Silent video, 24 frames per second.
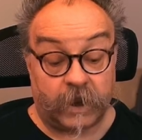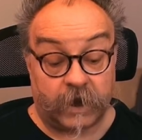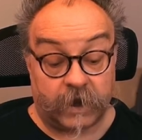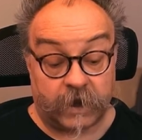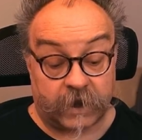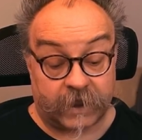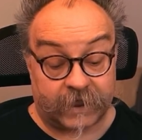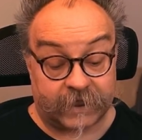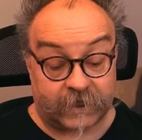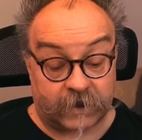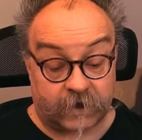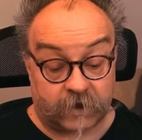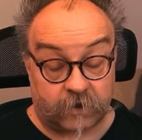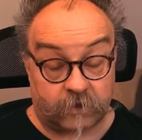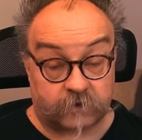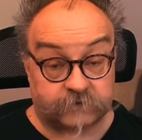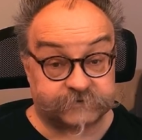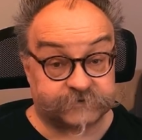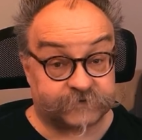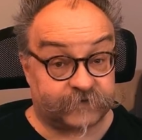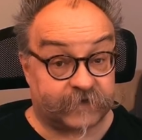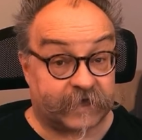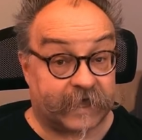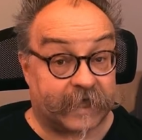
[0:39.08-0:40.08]
Like a
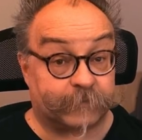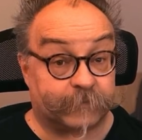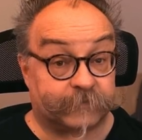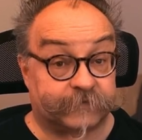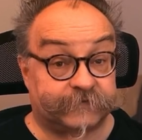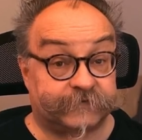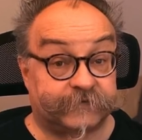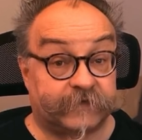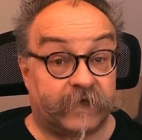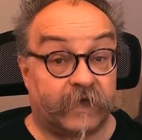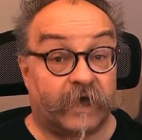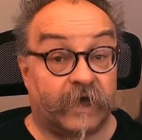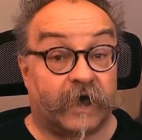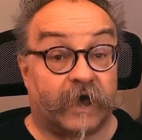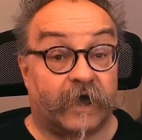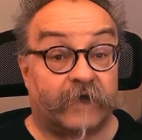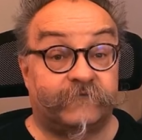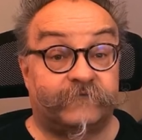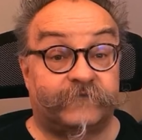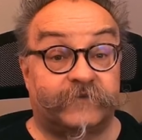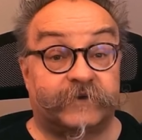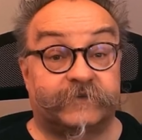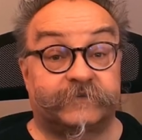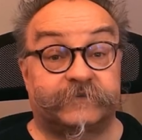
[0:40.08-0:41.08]
lot of gamers, I
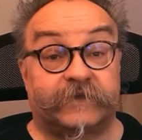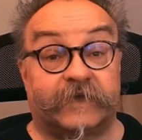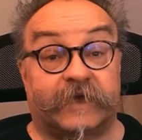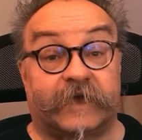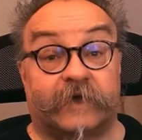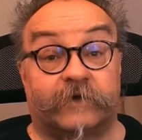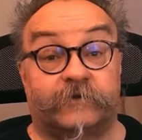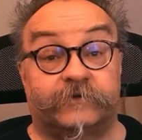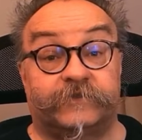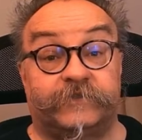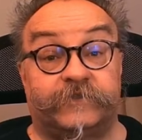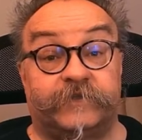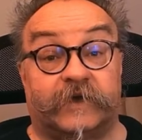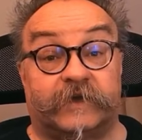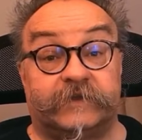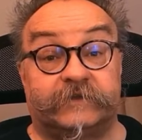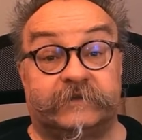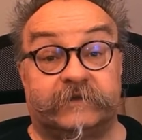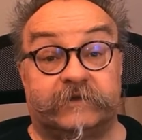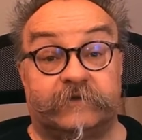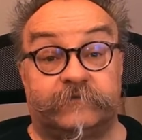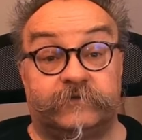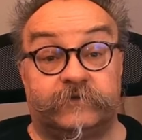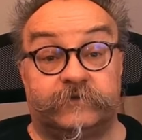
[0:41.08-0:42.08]
first encountered the
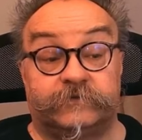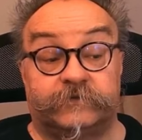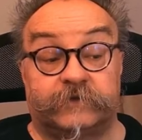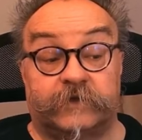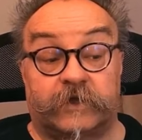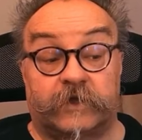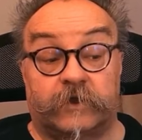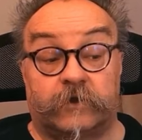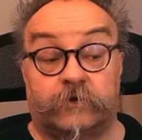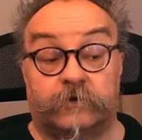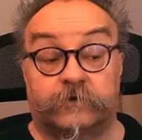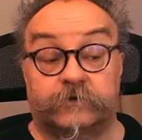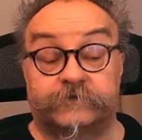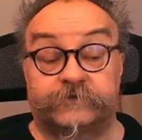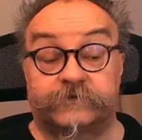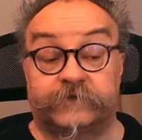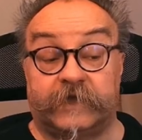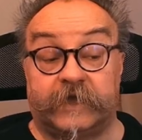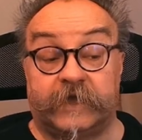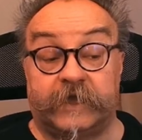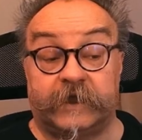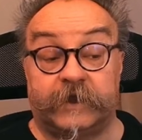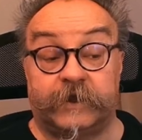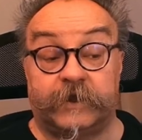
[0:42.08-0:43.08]
idea of using clocks
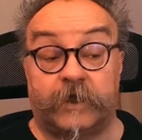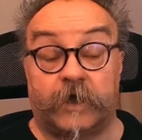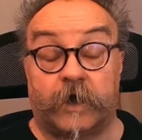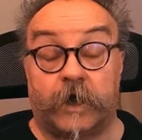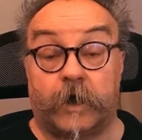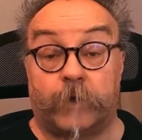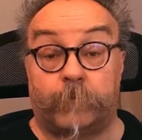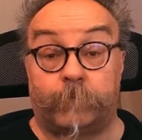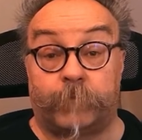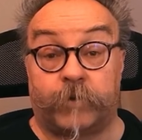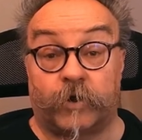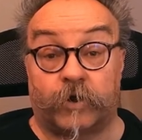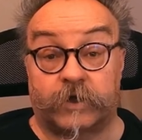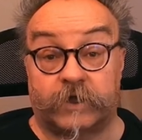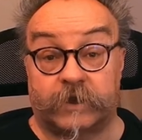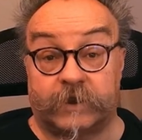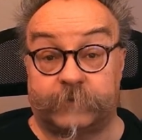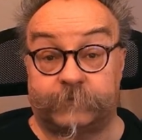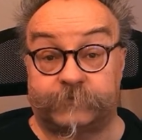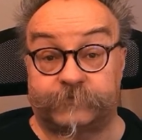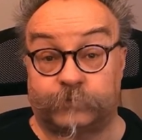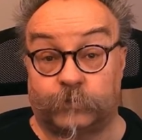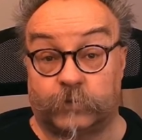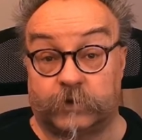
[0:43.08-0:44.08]
in
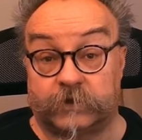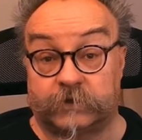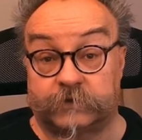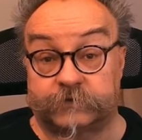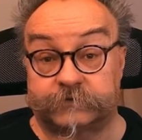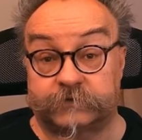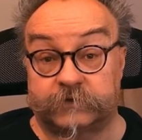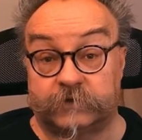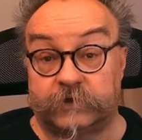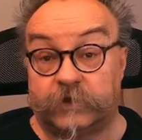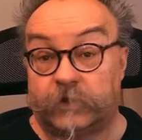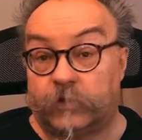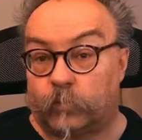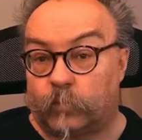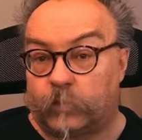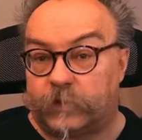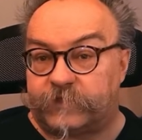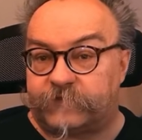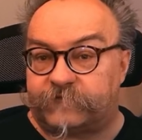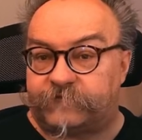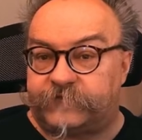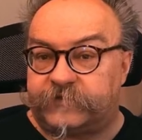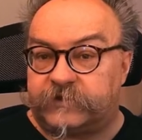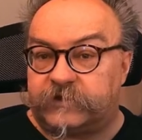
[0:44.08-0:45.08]
Apocalypse World, where
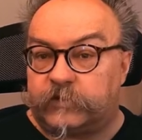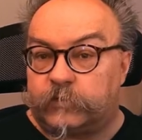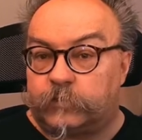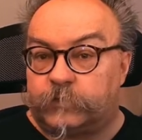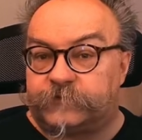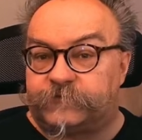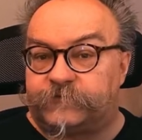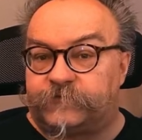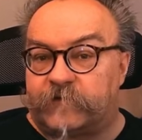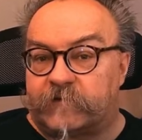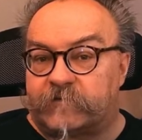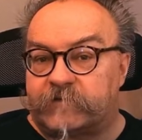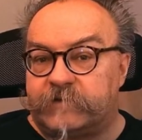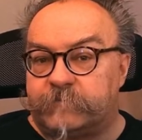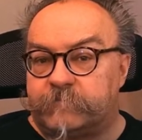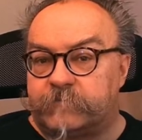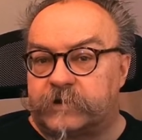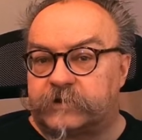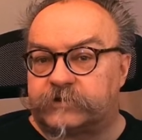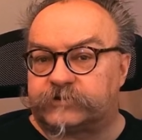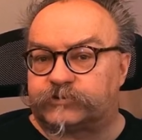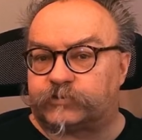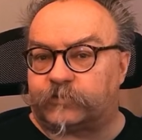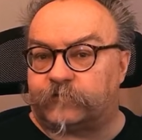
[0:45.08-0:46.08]
the feel was very
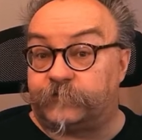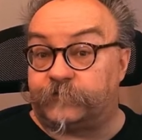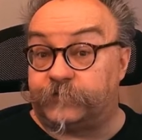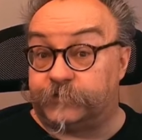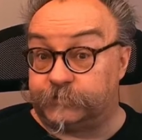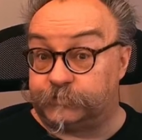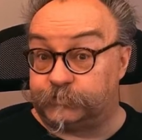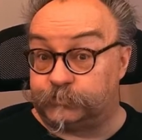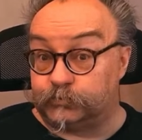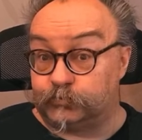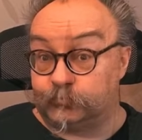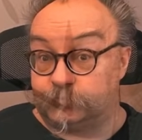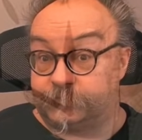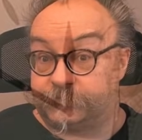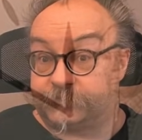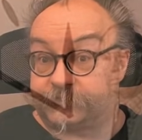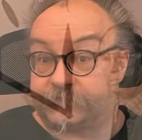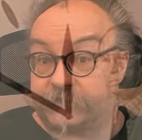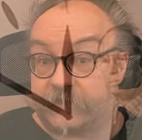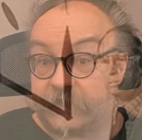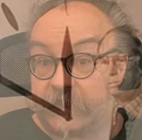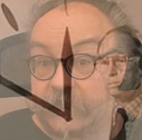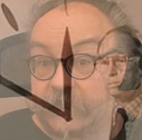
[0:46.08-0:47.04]
much of the doomsday